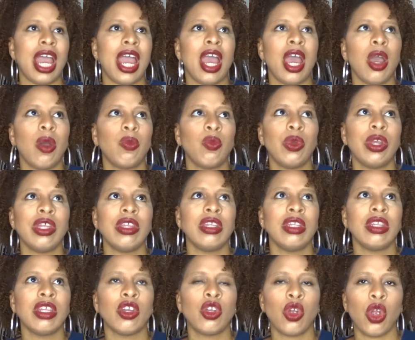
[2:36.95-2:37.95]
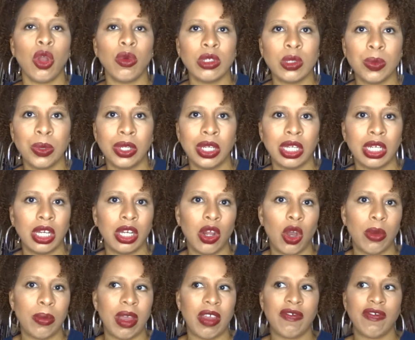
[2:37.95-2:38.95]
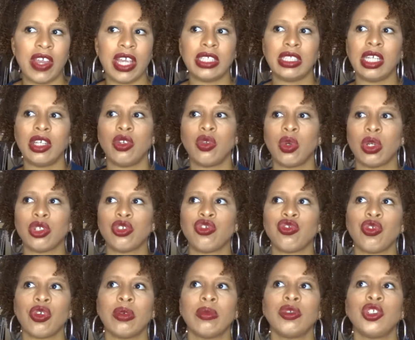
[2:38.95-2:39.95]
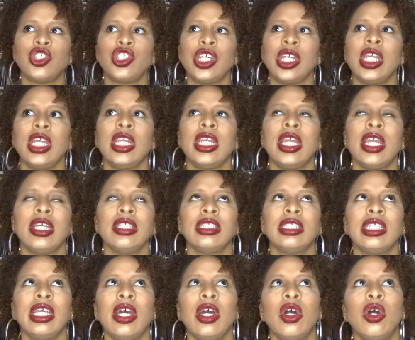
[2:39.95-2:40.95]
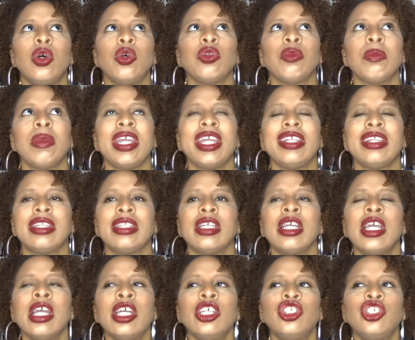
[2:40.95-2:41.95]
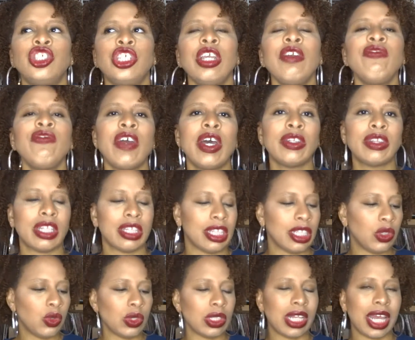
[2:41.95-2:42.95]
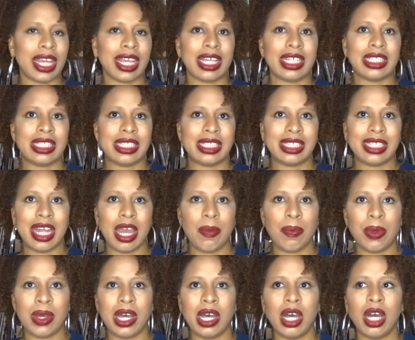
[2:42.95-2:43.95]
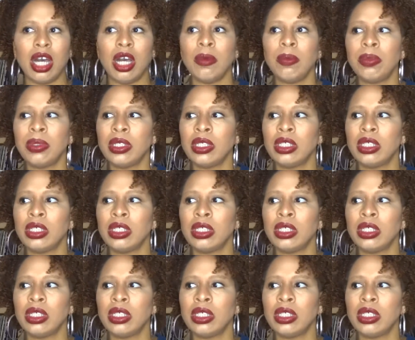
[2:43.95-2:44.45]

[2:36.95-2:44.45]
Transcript: Um, when the girl was putting it on my face at Nordstrom, she told me she felt that this was like a step up